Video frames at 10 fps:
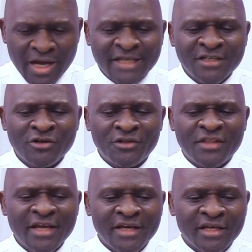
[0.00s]
I did not
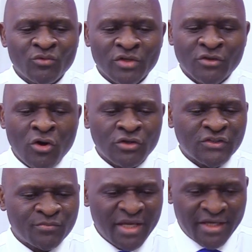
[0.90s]
think it was God
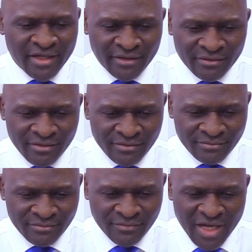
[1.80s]
speaking.
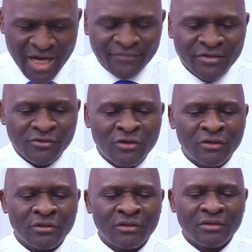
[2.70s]
After
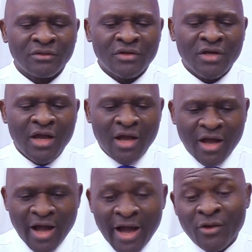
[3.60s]
all,
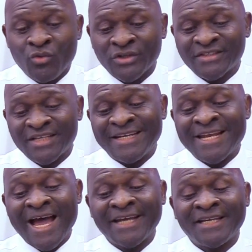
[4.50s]
I was
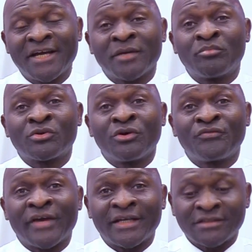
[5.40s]
neither a
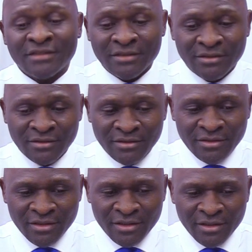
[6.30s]
prophet
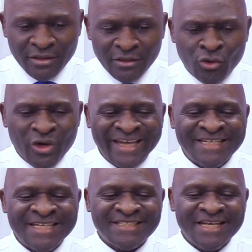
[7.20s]
nor a
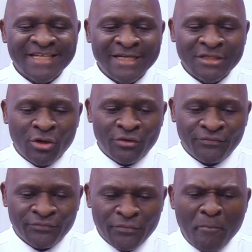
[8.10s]
descendant
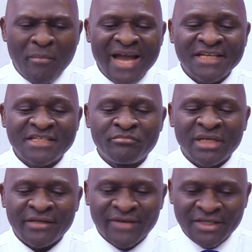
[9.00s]
of mighty
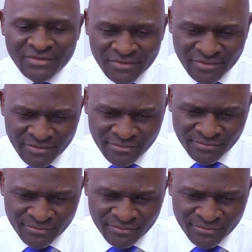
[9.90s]
believers.